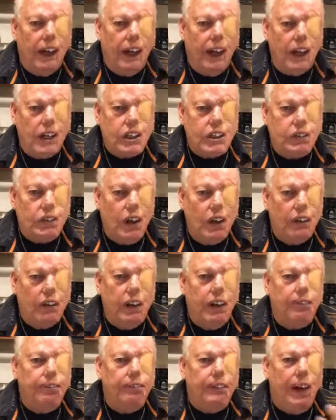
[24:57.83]
I swallow
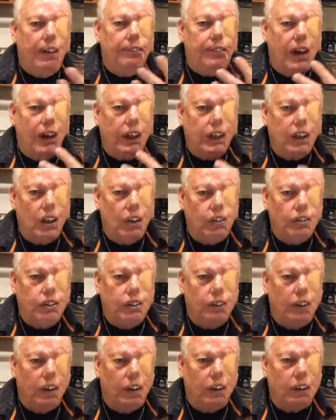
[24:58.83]
it, my body goes to
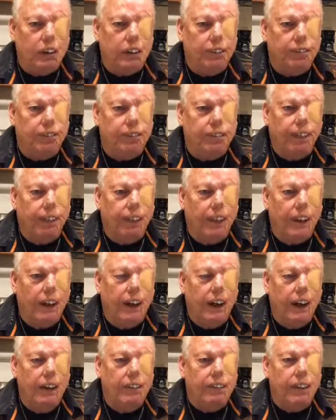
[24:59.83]
work,
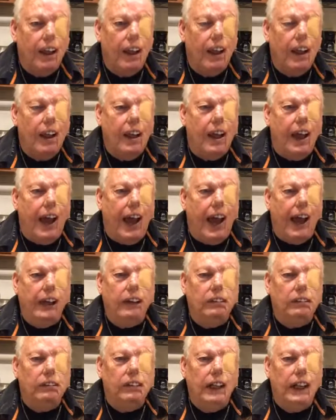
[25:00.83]
okay? I
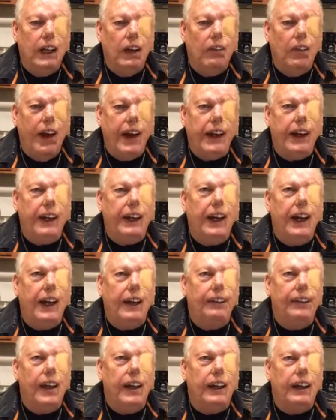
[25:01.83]
don't lay awake at
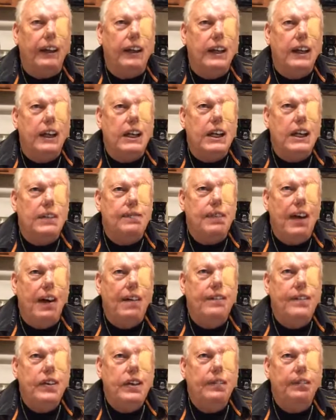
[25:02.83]
night thinking, is my
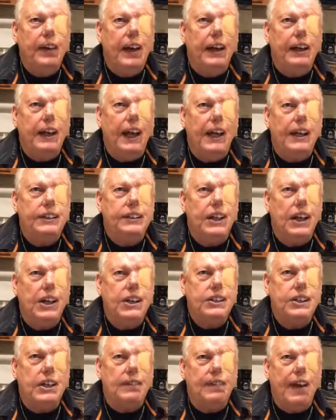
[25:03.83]
food being
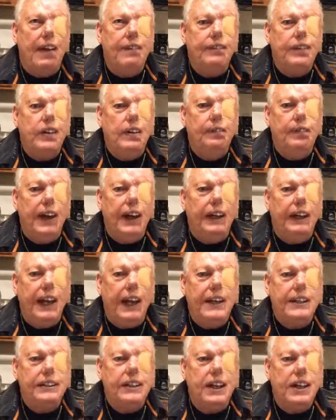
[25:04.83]
digested? Is my food being
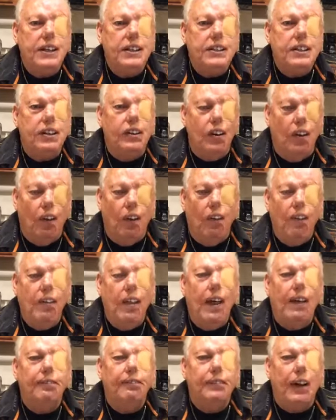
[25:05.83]
digested? No,
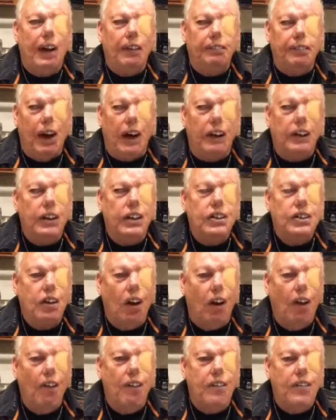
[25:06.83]
my body
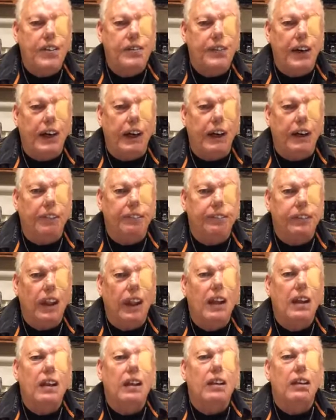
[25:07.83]
serves me.
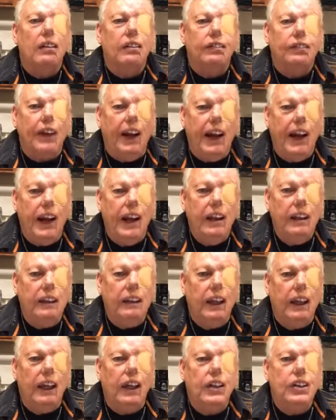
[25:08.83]

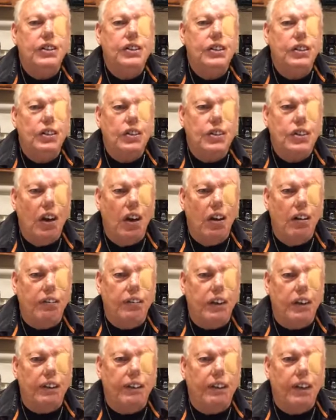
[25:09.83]
Faith is your
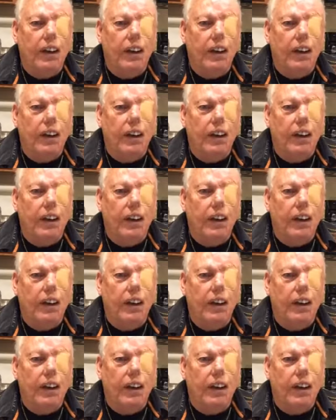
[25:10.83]
servant.